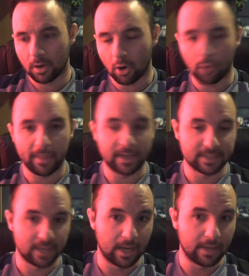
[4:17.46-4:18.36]
All that
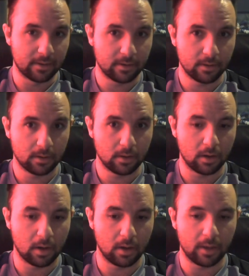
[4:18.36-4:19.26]
aside,
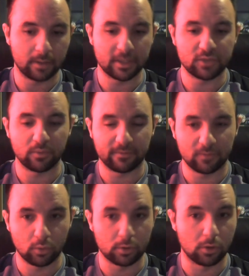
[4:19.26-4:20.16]
at least with
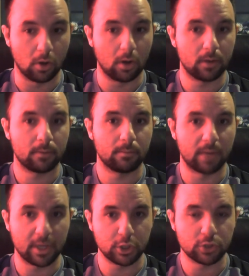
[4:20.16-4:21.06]
Florida law,
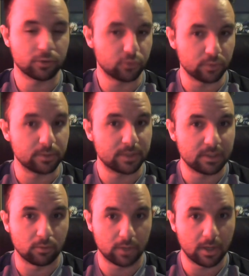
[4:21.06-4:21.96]
my insurance will
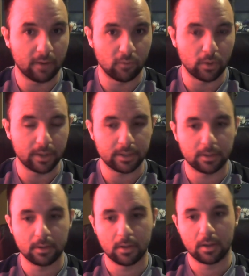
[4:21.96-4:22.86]
still cover it.
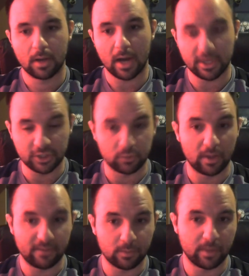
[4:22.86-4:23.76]
I just will
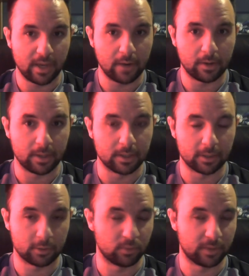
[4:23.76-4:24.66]
have to pay out a
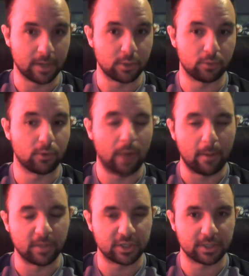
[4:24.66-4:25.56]
deductible, and I don't know how
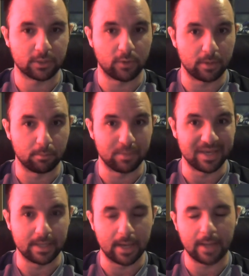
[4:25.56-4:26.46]
much that's going to
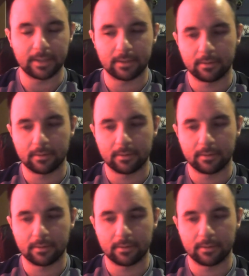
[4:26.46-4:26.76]
be yet.